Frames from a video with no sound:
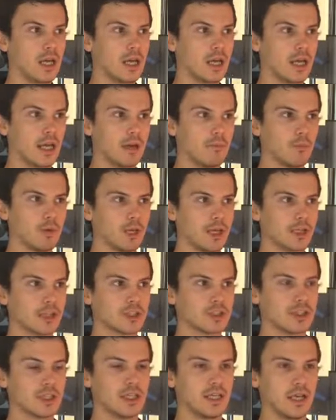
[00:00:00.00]
can we
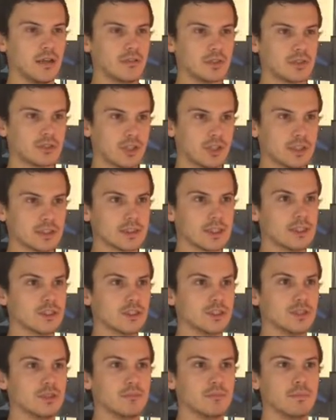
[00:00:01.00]
actually have a strength
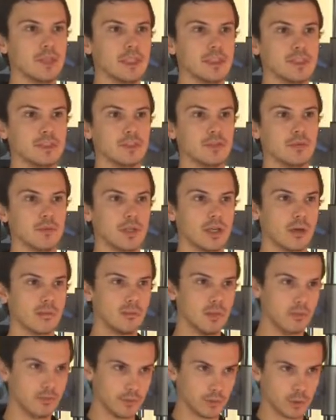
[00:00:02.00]
session that means that we are
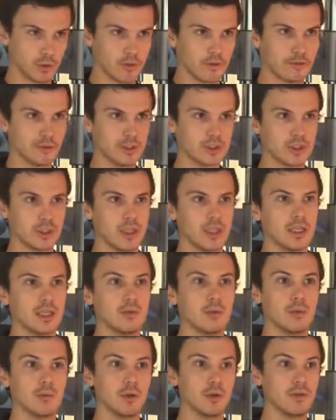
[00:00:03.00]
moving more
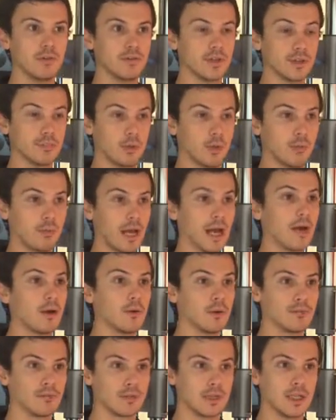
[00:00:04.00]
efficiently, we're moving more
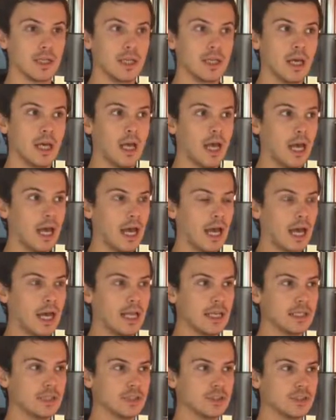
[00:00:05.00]
powerfully,
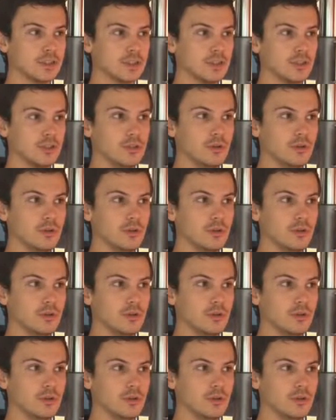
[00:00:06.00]
and